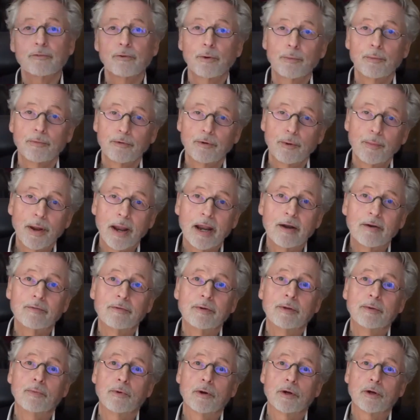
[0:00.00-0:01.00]
from
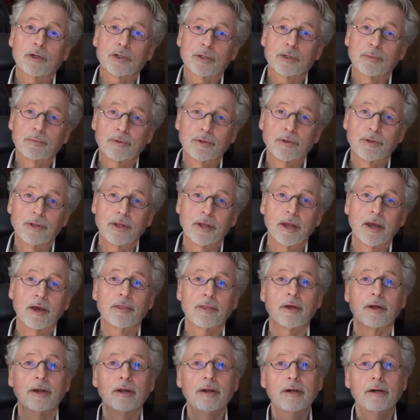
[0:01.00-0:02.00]
every workshop to the
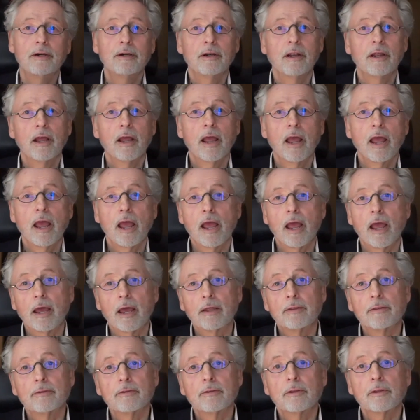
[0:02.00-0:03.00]
other.
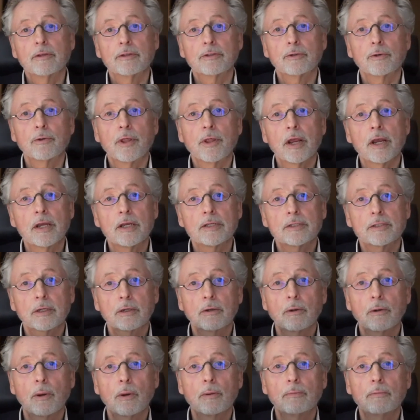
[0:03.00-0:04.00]
And so there is
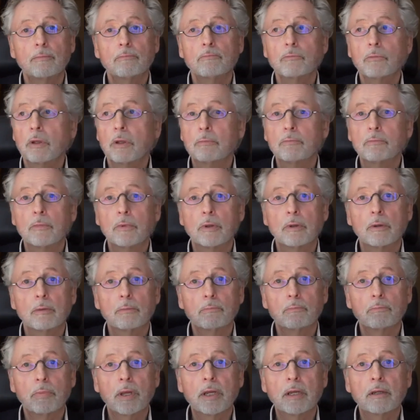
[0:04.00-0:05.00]
a
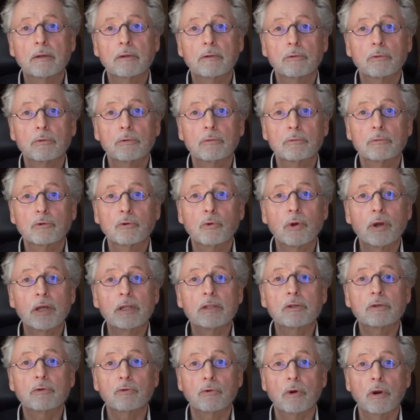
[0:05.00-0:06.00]
big,
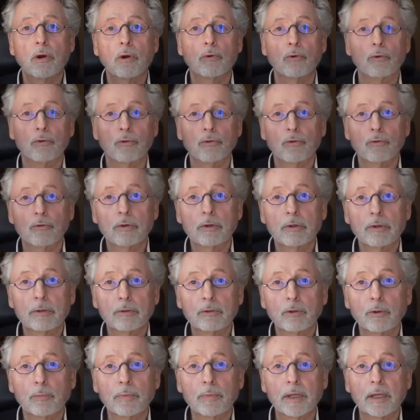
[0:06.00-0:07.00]
great growth
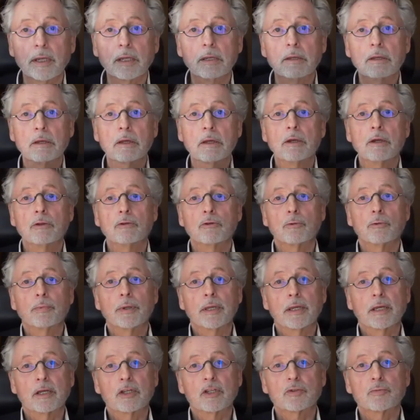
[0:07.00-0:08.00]
to be
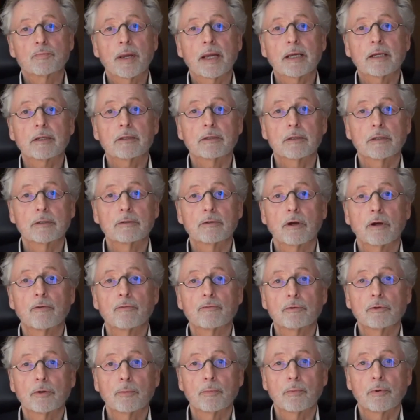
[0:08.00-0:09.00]
expected
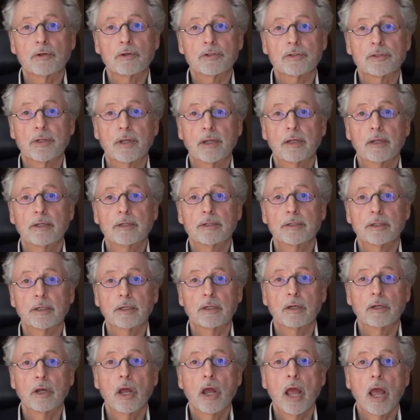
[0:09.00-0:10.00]
of your
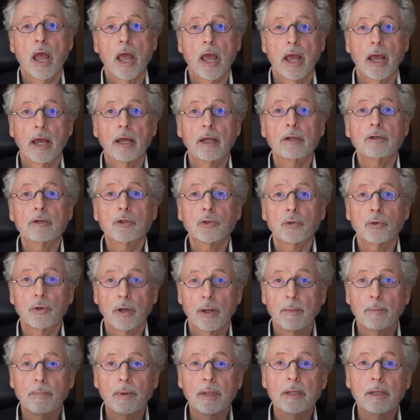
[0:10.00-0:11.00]
personality and your
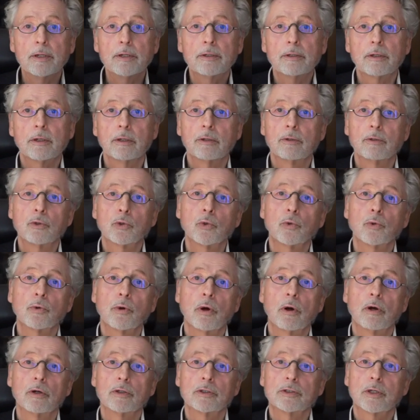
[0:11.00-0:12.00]
ability to
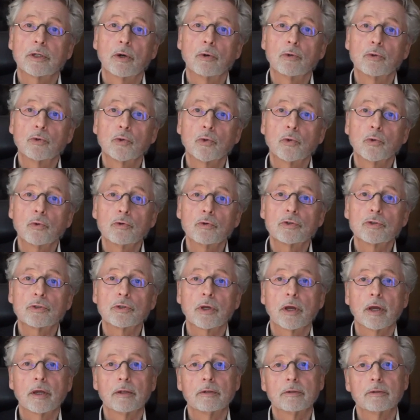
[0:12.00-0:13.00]
also use
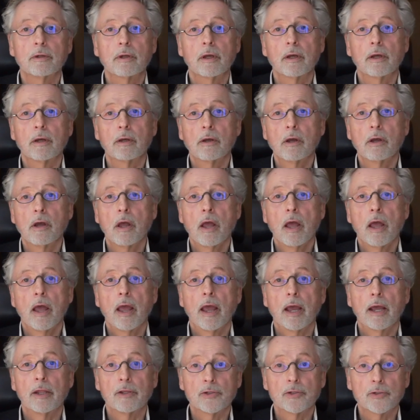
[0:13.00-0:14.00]

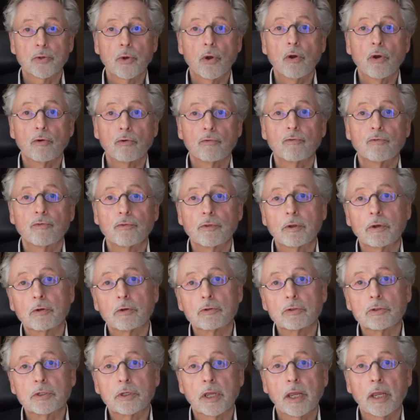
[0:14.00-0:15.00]
and serve
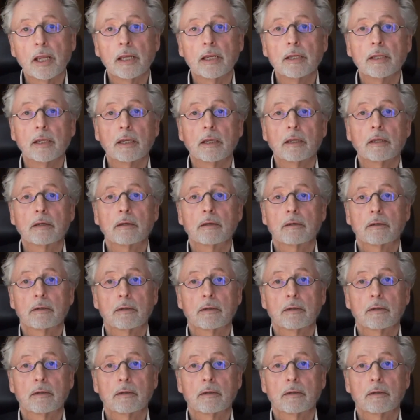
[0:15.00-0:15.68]
those healing